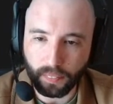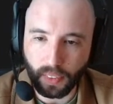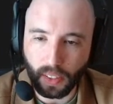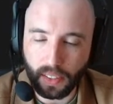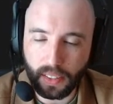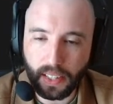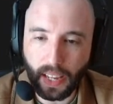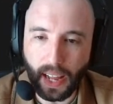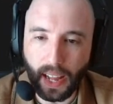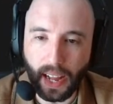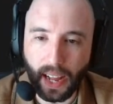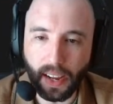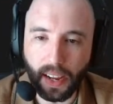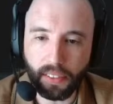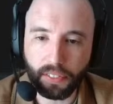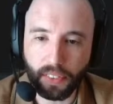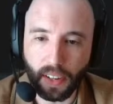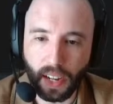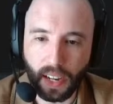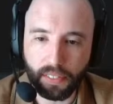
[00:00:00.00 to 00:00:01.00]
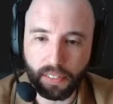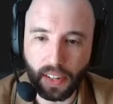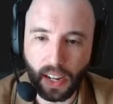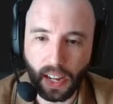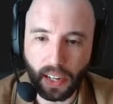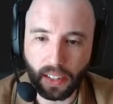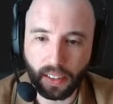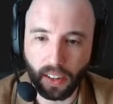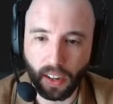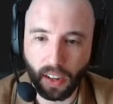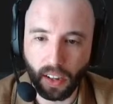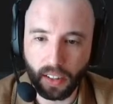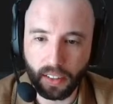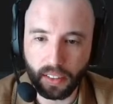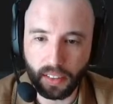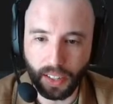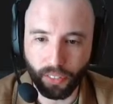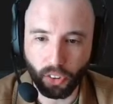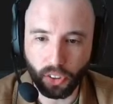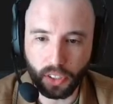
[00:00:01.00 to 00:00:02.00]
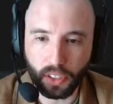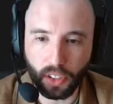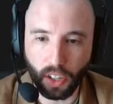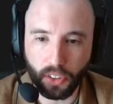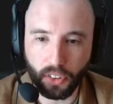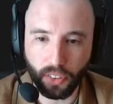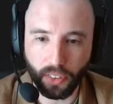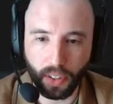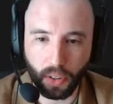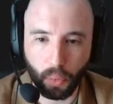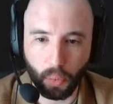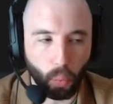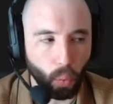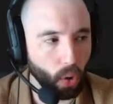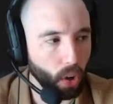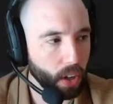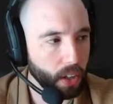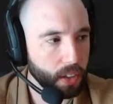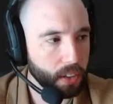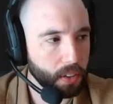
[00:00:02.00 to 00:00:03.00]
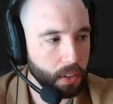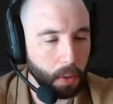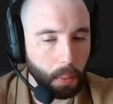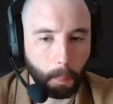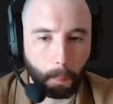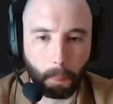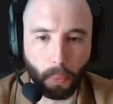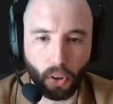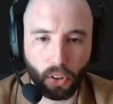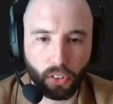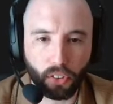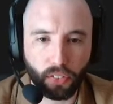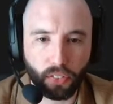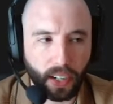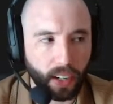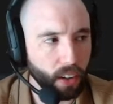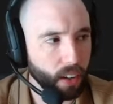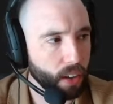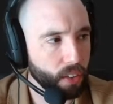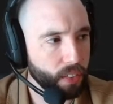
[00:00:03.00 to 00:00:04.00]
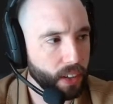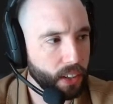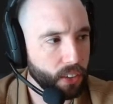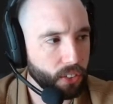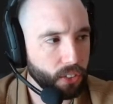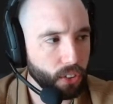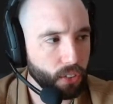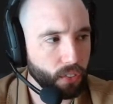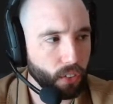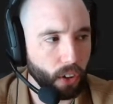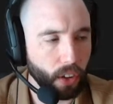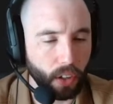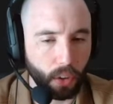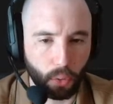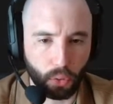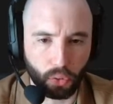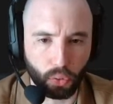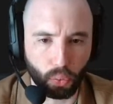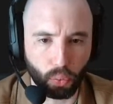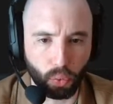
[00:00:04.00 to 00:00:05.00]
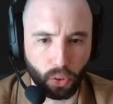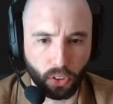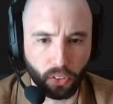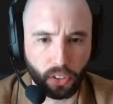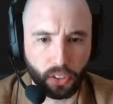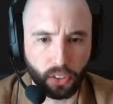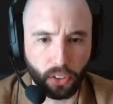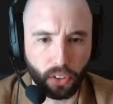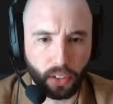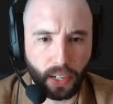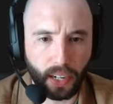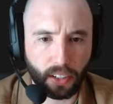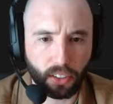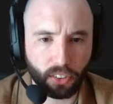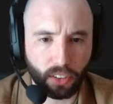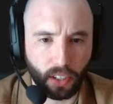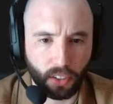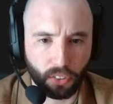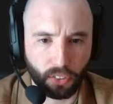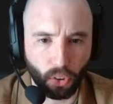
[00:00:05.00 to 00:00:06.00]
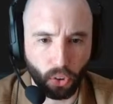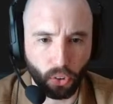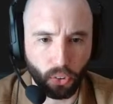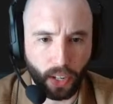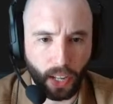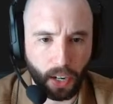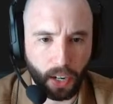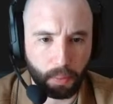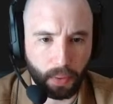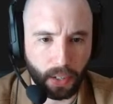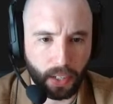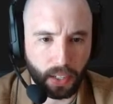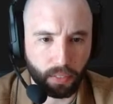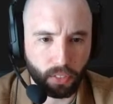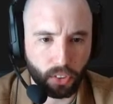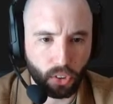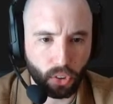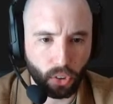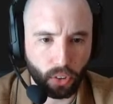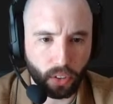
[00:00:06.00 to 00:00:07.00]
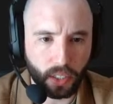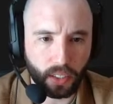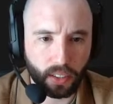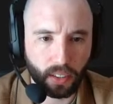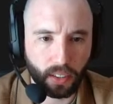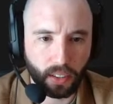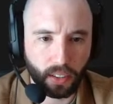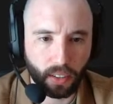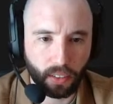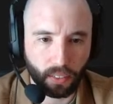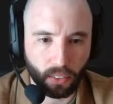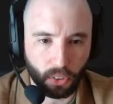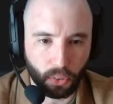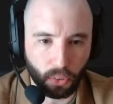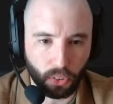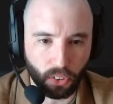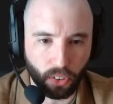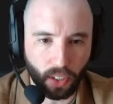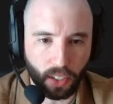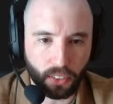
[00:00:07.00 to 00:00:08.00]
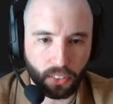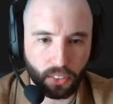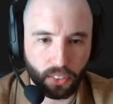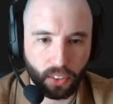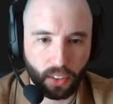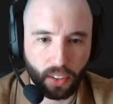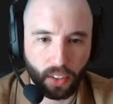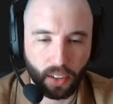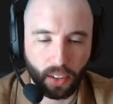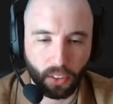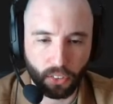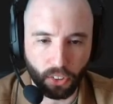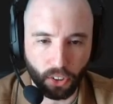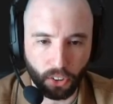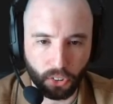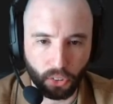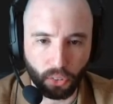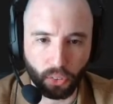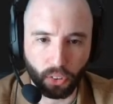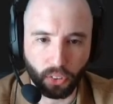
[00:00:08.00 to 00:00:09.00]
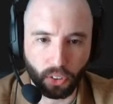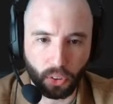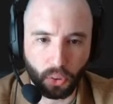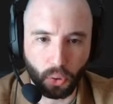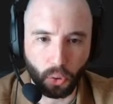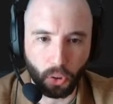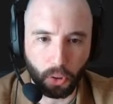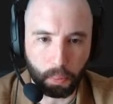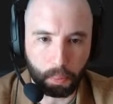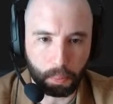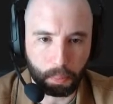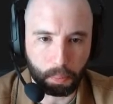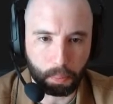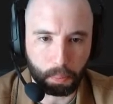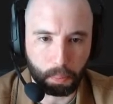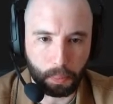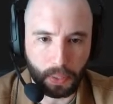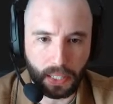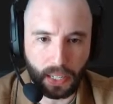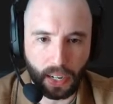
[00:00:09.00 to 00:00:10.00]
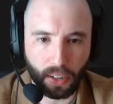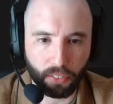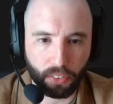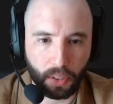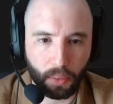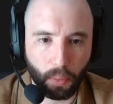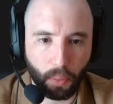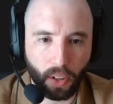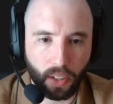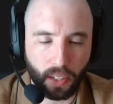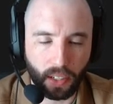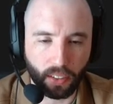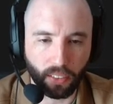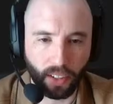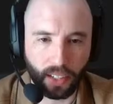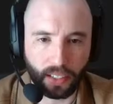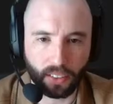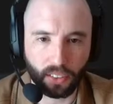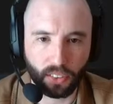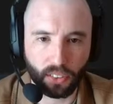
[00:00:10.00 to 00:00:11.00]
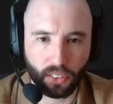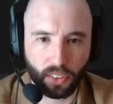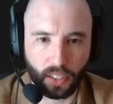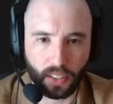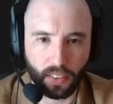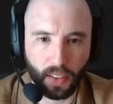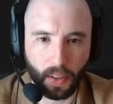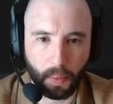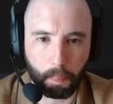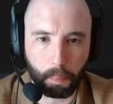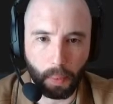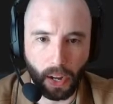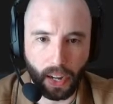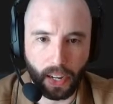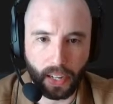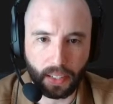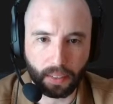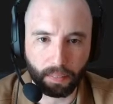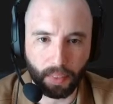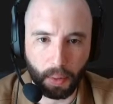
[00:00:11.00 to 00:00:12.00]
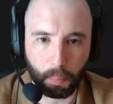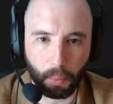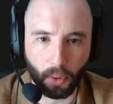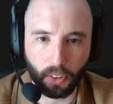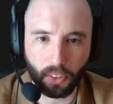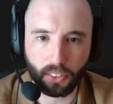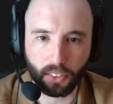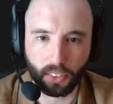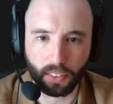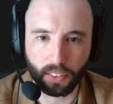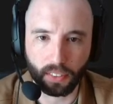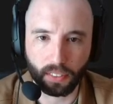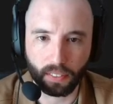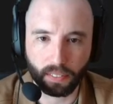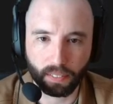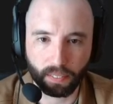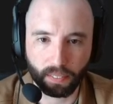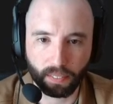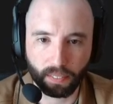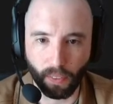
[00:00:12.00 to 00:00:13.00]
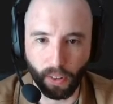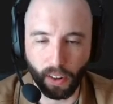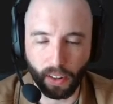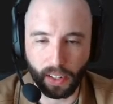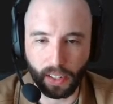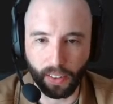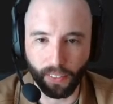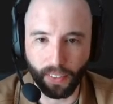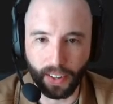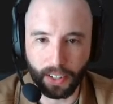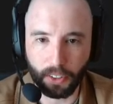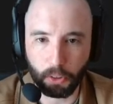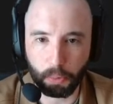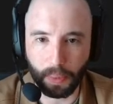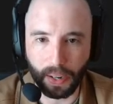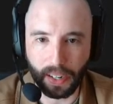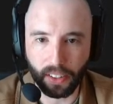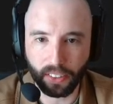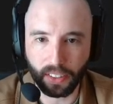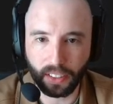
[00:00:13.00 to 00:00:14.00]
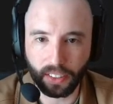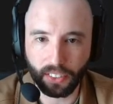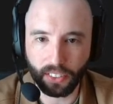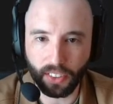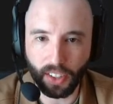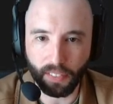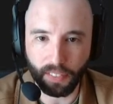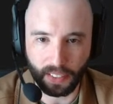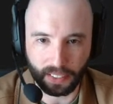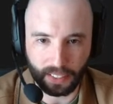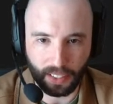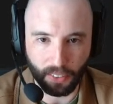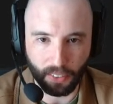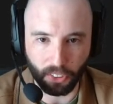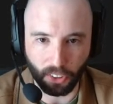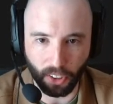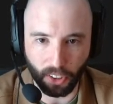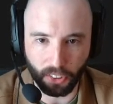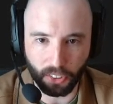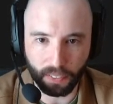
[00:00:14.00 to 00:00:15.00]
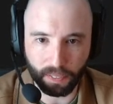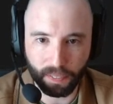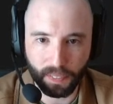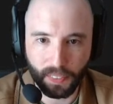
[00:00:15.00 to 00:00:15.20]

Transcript: Yeah, I've not gone. I've only gone to like one book fair event so far, and it was really good actually. I sold out of my inventory, which was nuts. It's also really cool to meet everyone and like see them buying my books and walking away smiling and stuff. Like that was awesome.